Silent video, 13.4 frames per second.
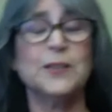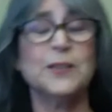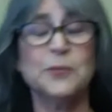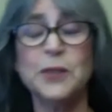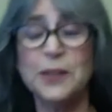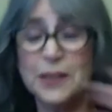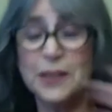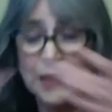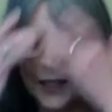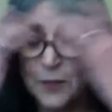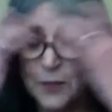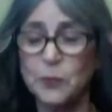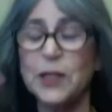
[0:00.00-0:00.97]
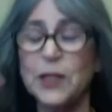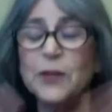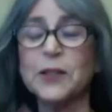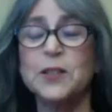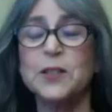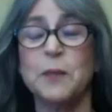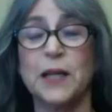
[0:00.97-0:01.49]
It's really nice. We
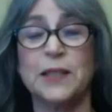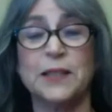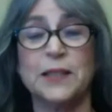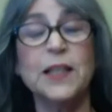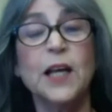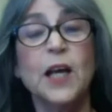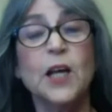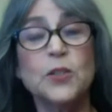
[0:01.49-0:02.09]
don't expect it.